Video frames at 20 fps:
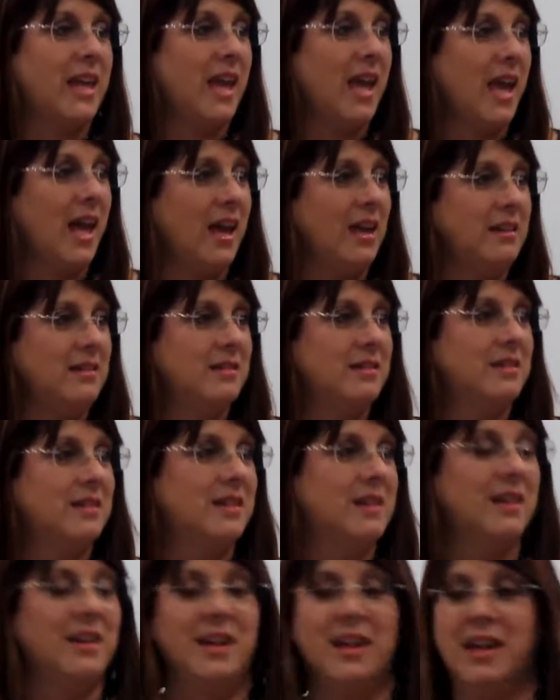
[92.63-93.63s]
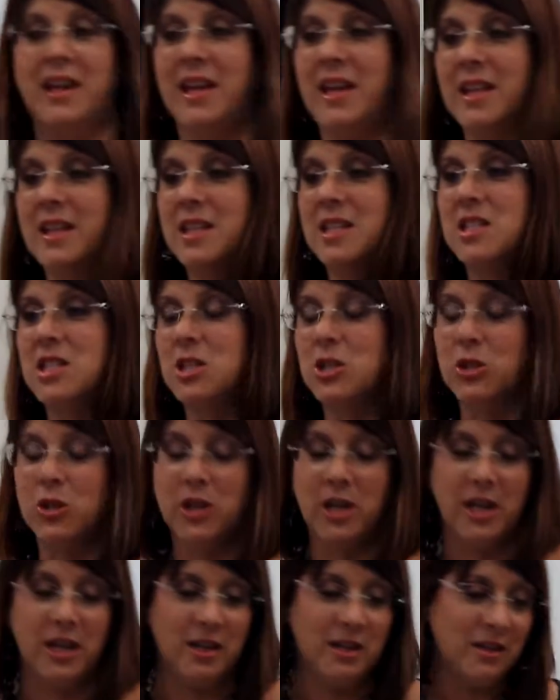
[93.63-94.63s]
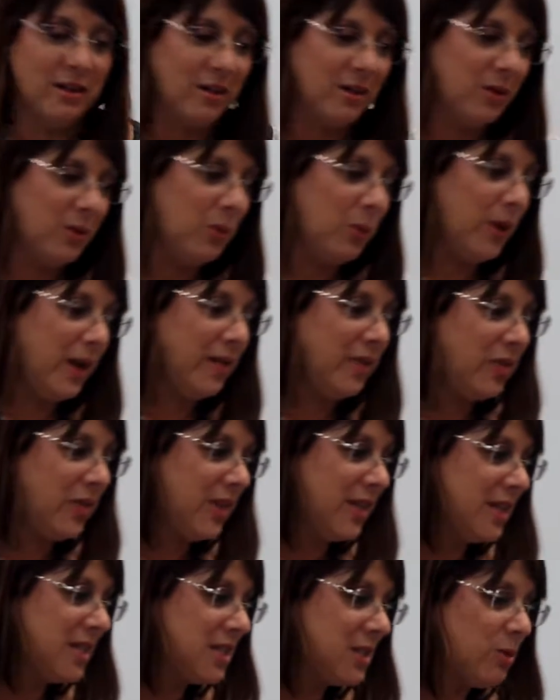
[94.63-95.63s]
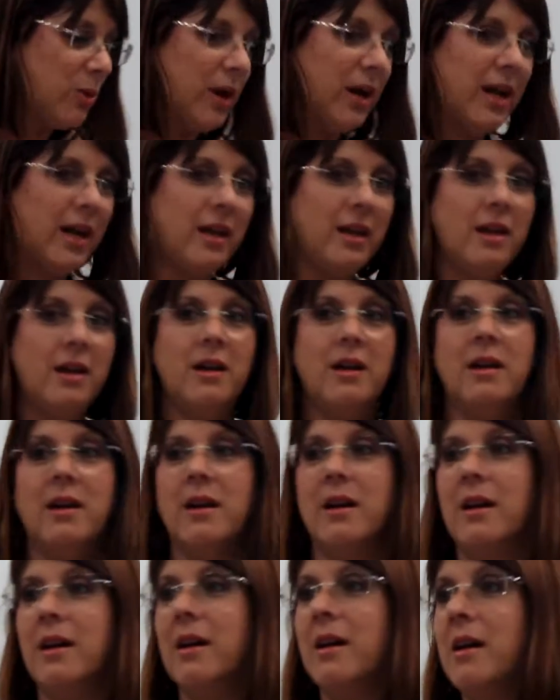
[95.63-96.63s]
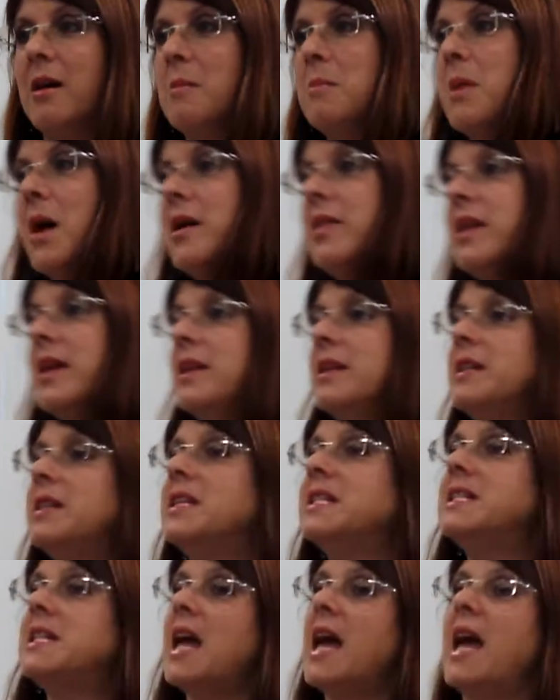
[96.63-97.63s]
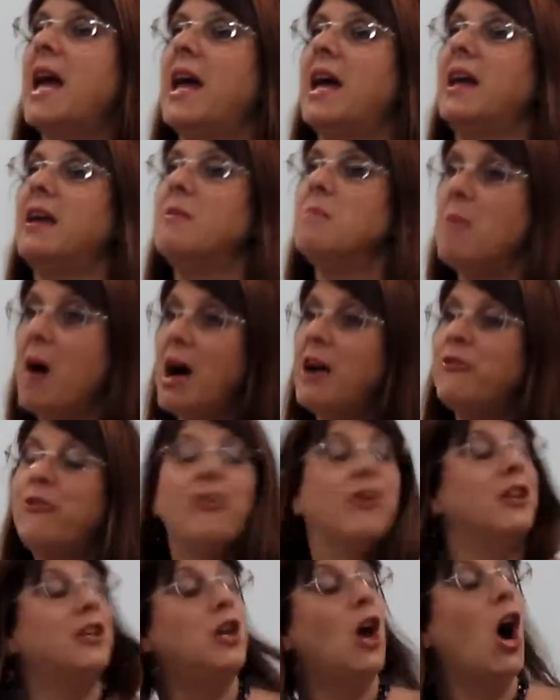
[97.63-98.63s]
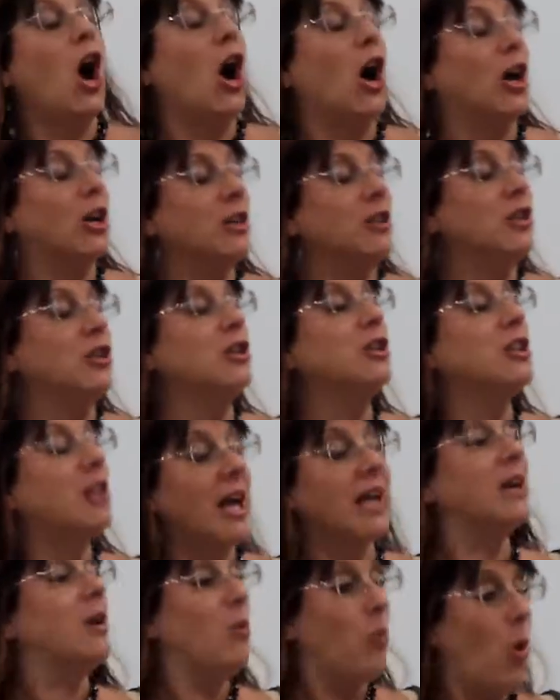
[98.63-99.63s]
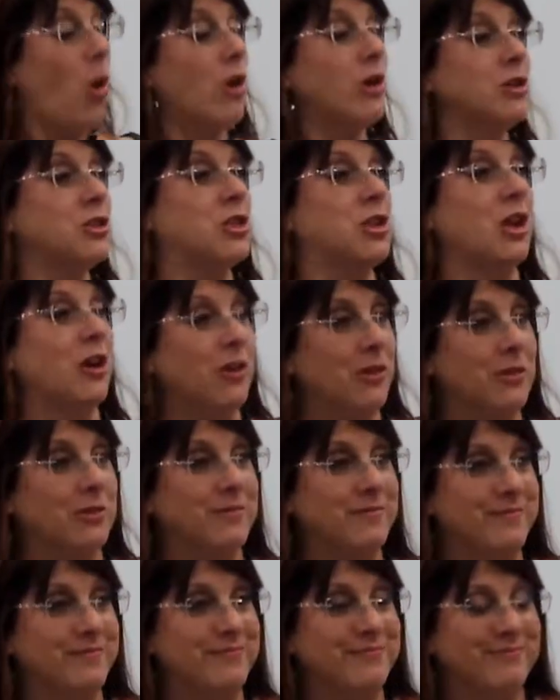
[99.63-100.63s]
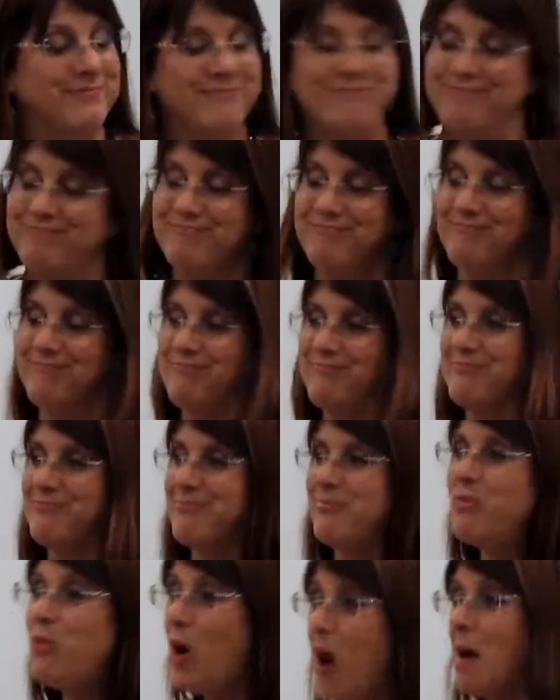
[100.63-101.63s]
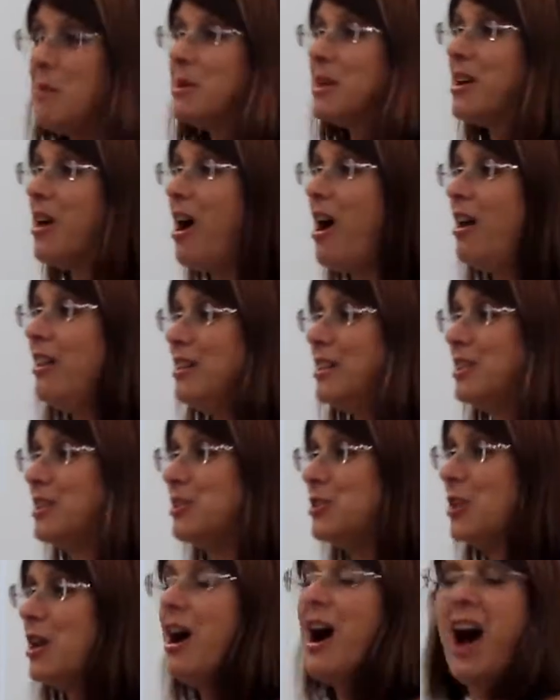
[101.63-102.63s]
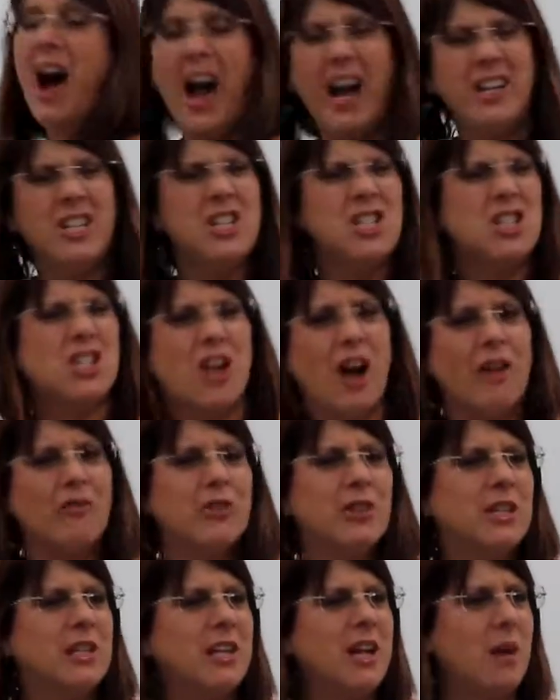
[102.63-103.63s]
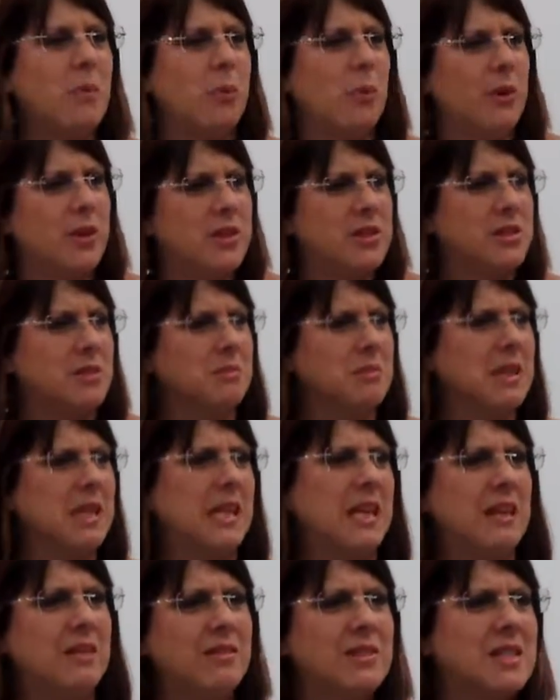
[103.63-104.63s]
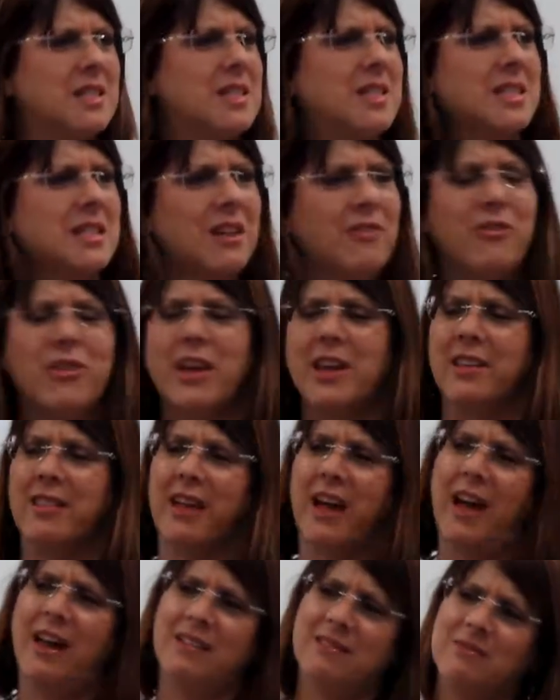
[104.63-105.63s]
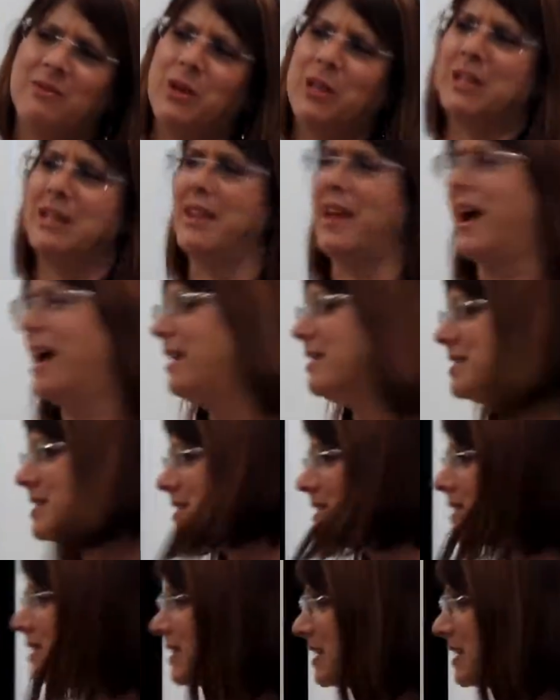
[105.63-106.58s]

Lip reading: Again, hit the street, went this way. By the end of the day, my front yard looked like a war zone. Well, I'm in college. I just covered it up with some leaves and stuff like that, went in the house and